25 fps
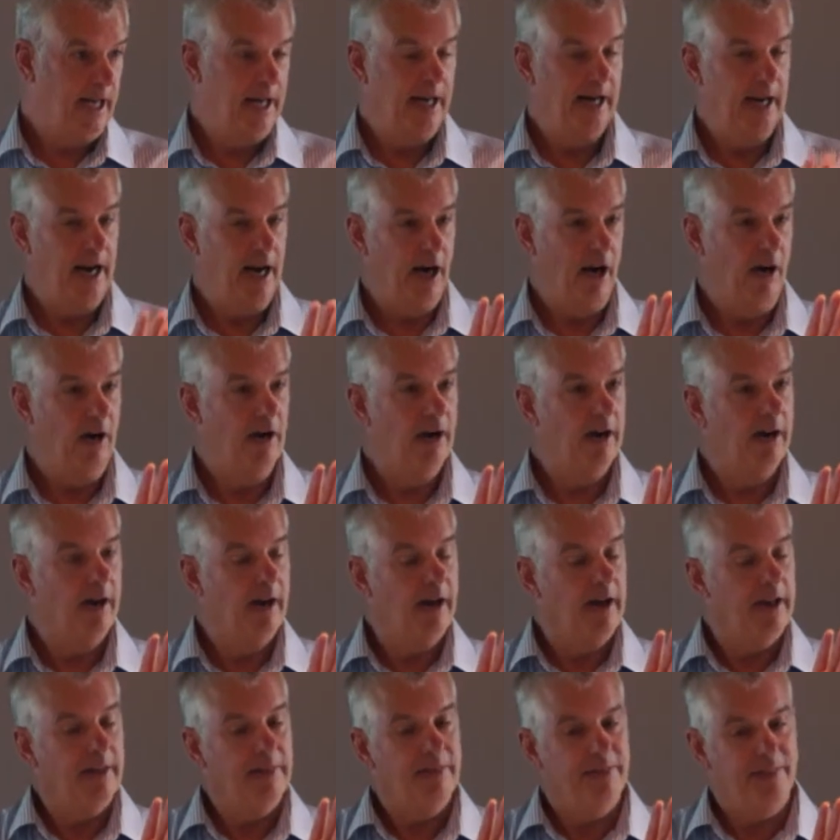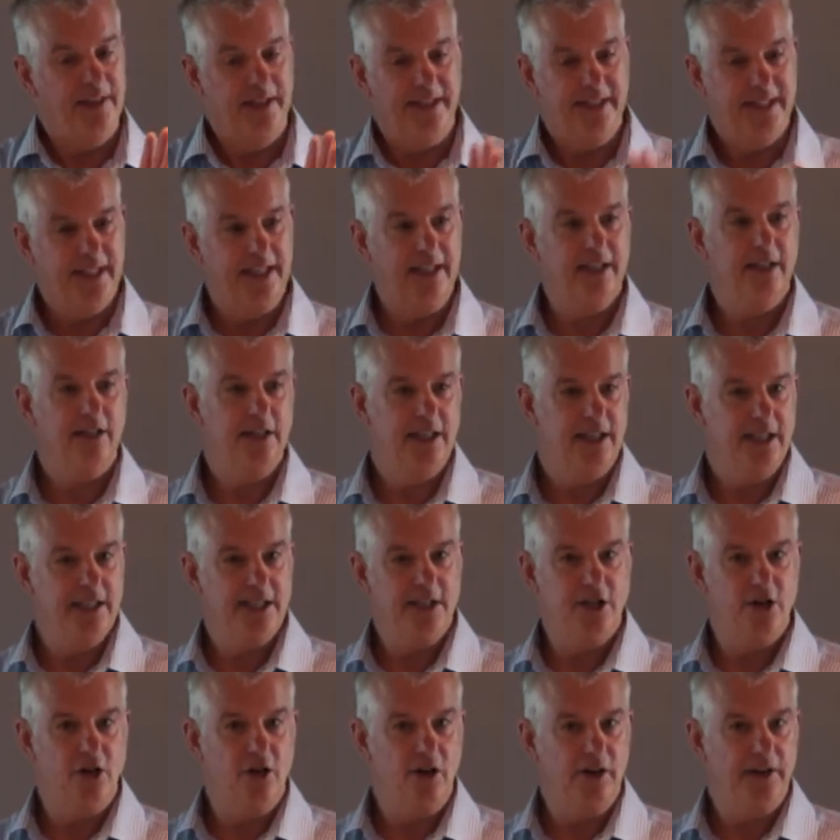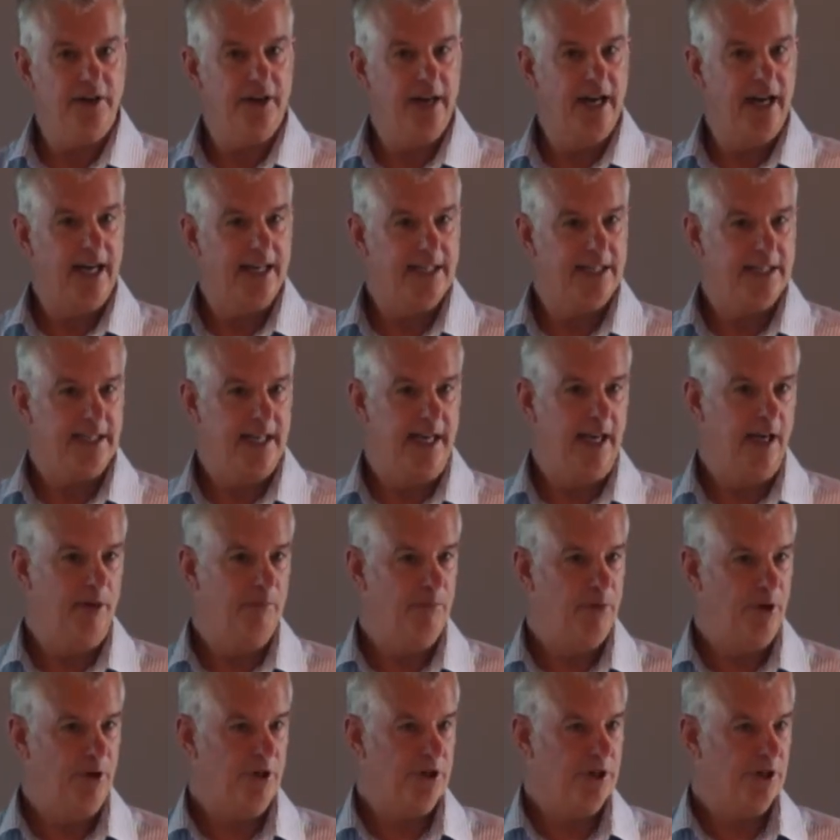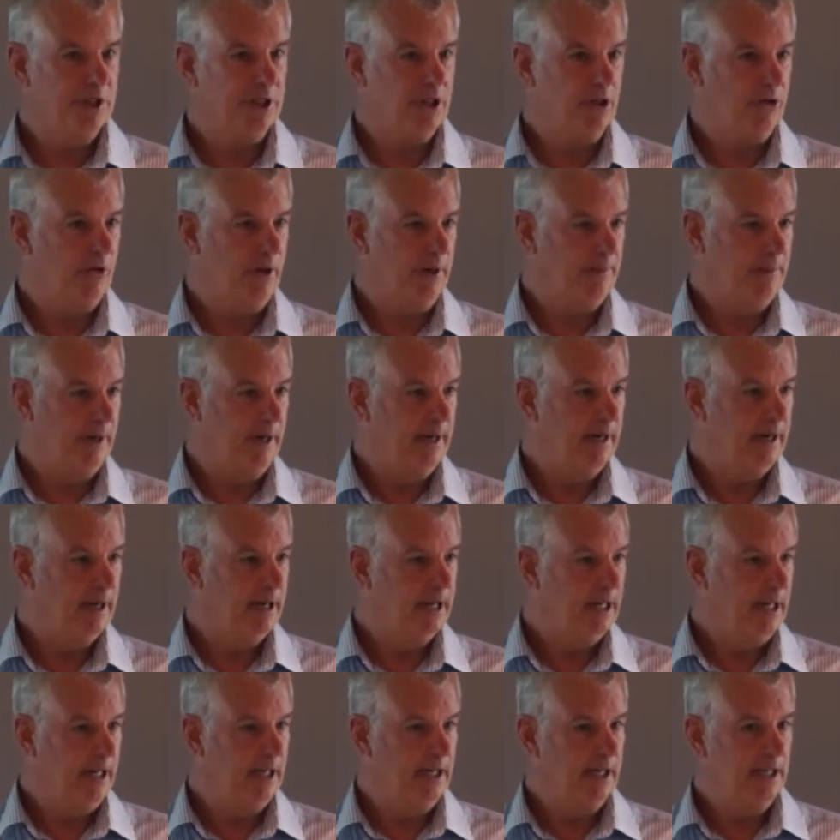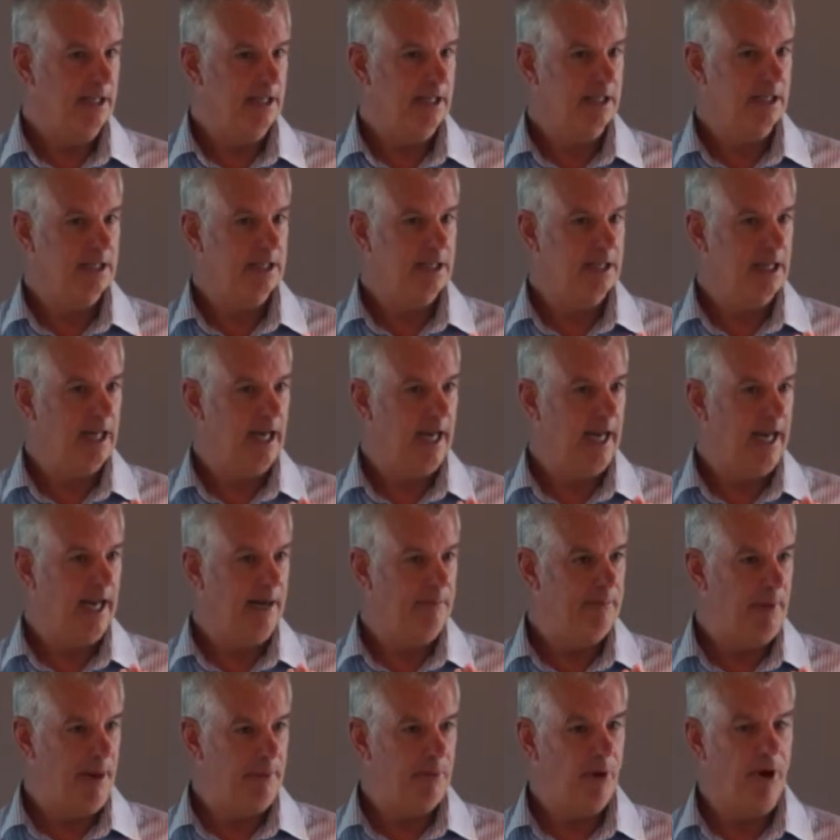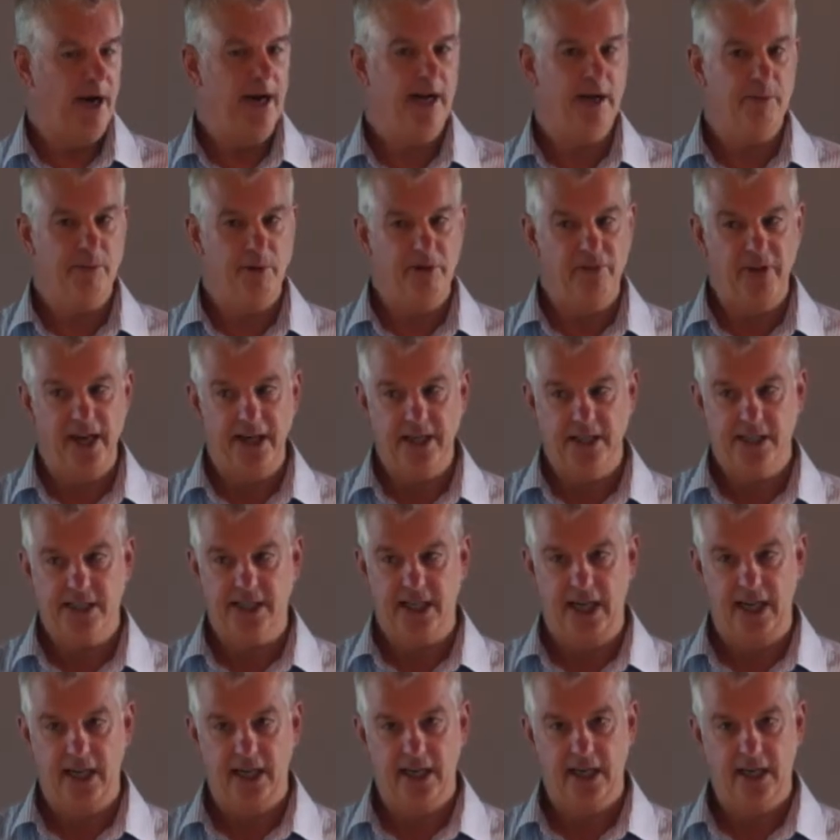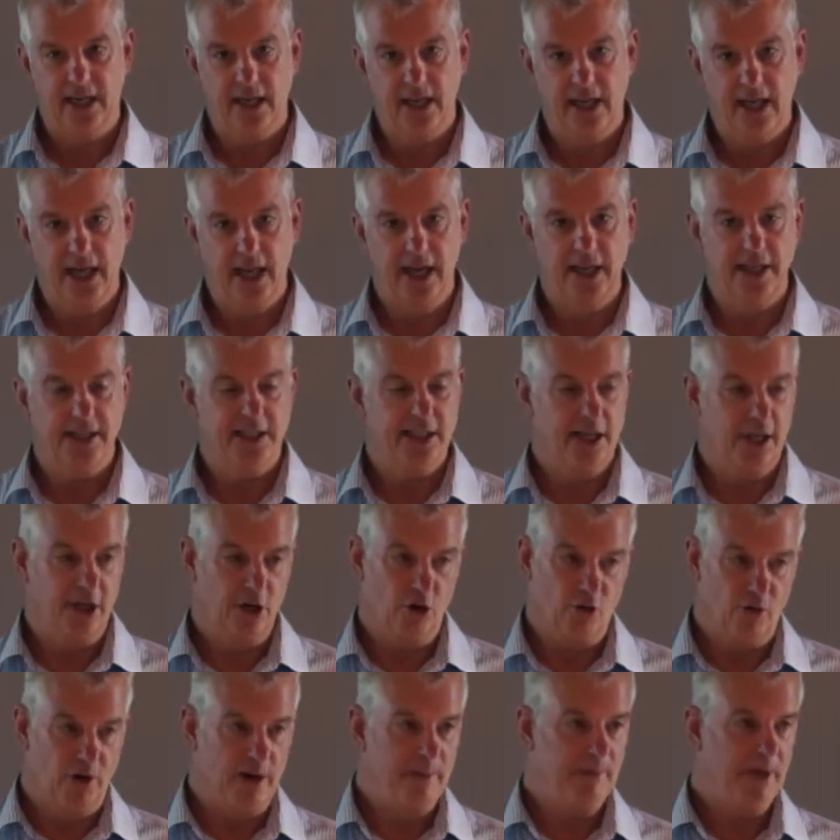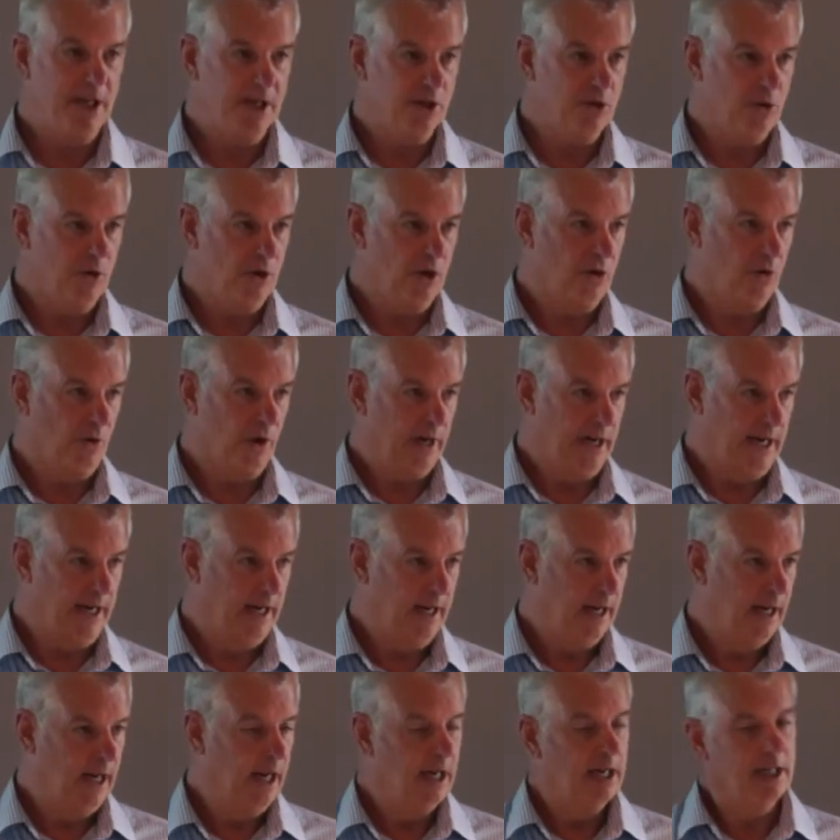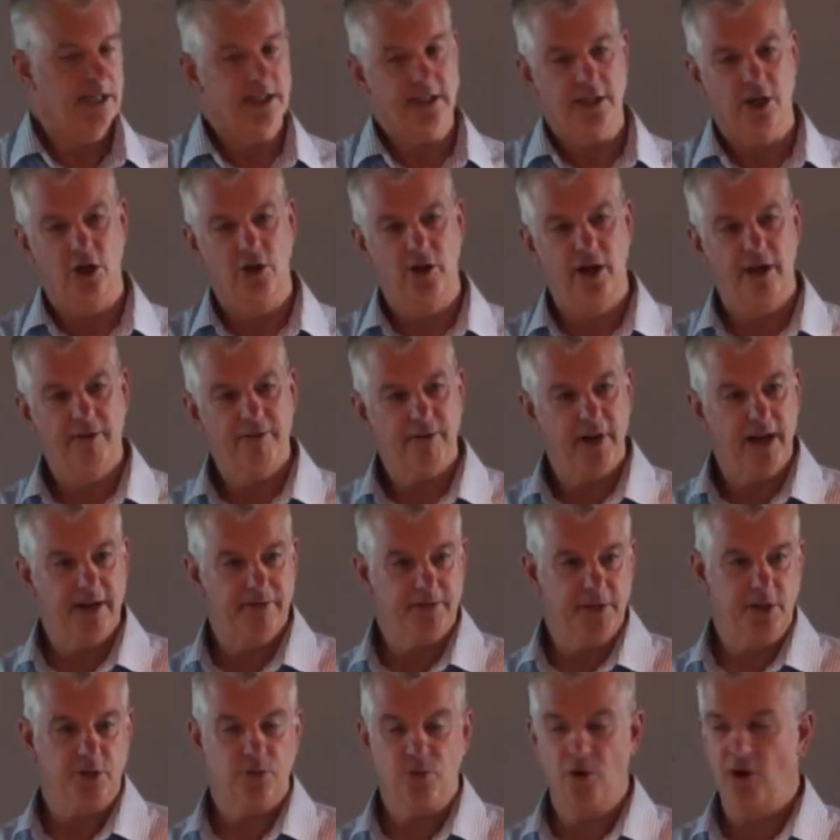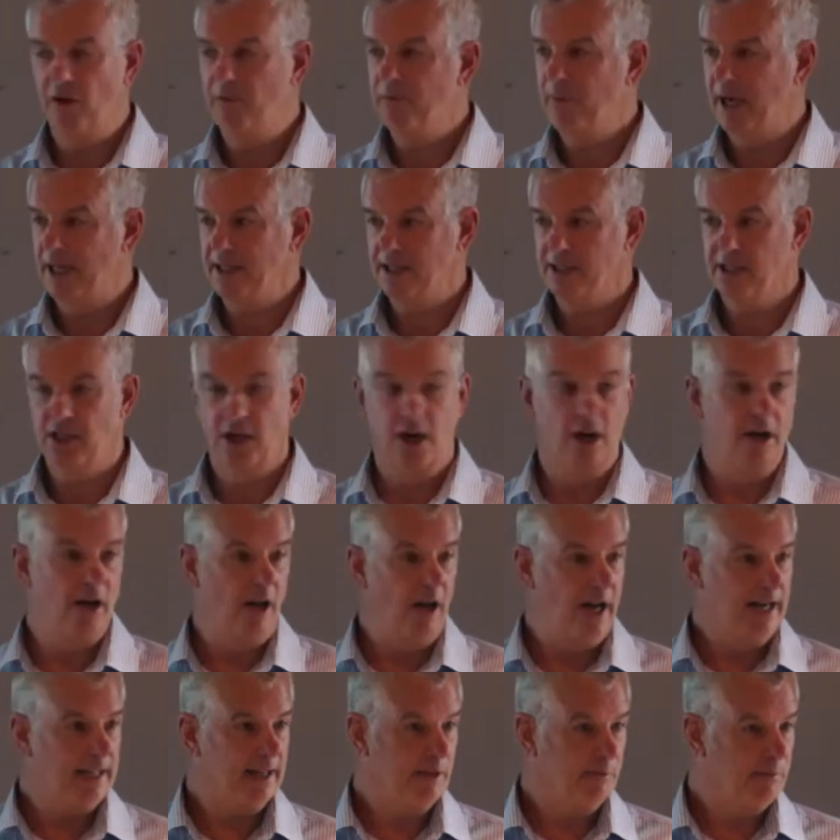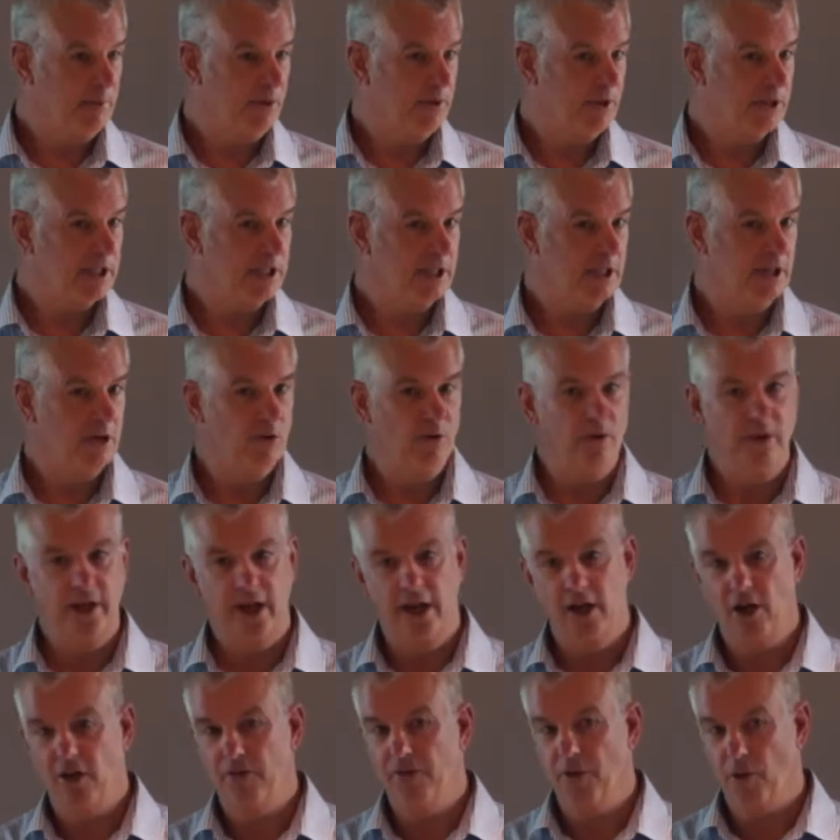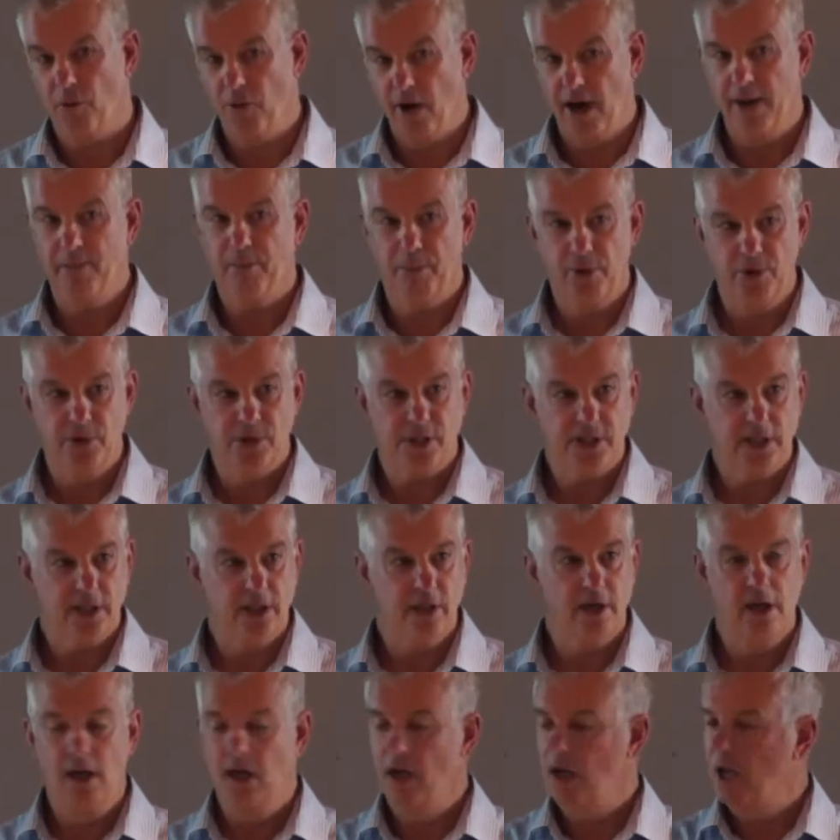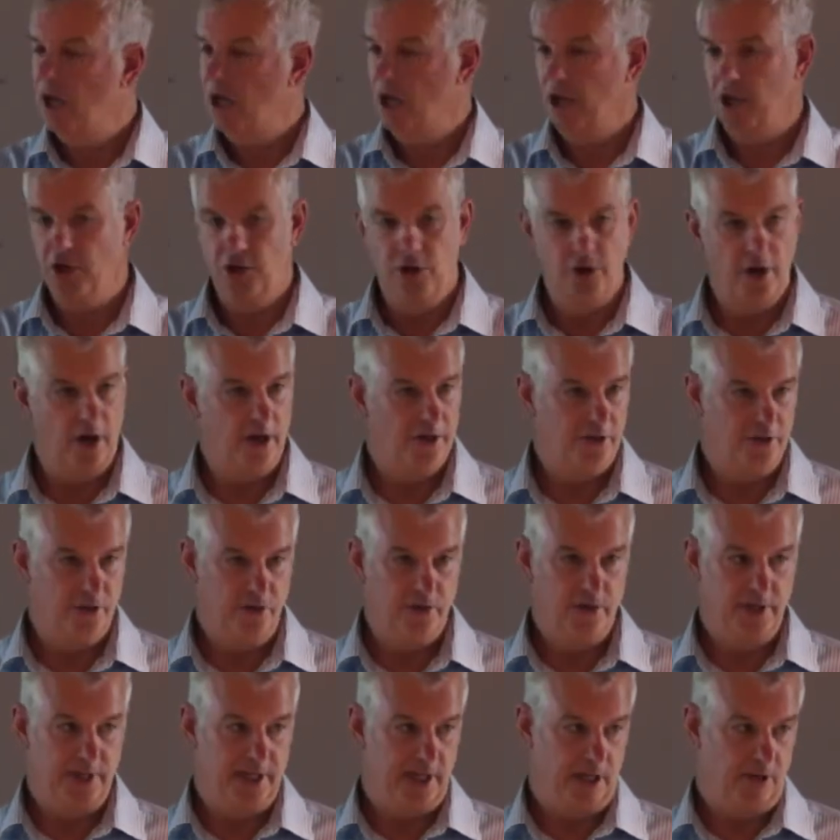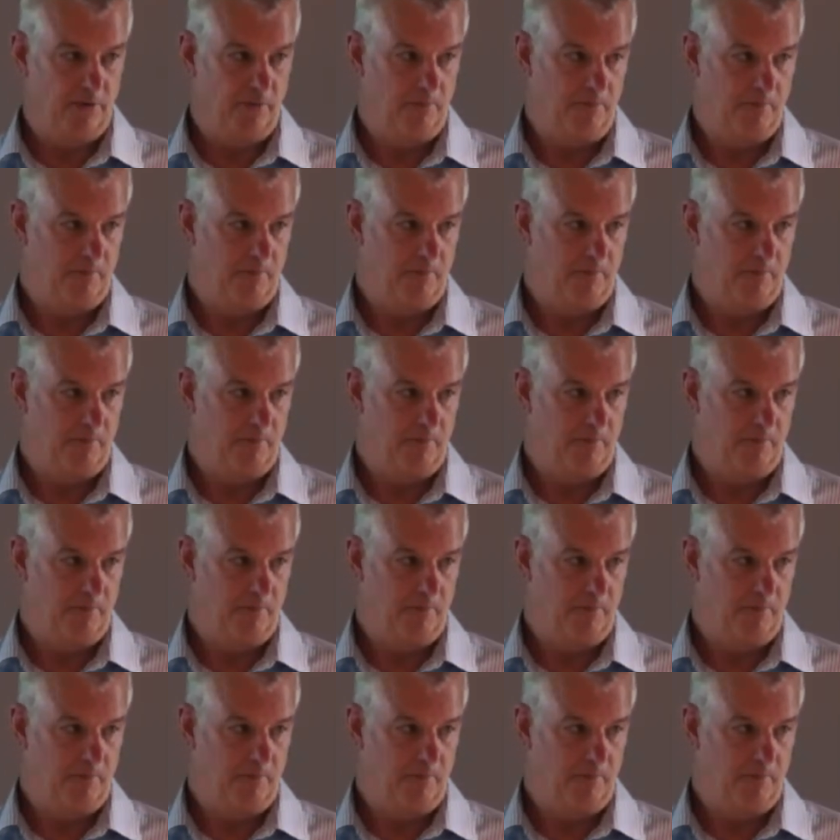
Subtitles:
Now, the deal is not a sale purchase agreement. It is a memorandum of understanding, and it's an agreement to agree. So if after 12 months you don't like the person or they're not the right person, you don't do the deal.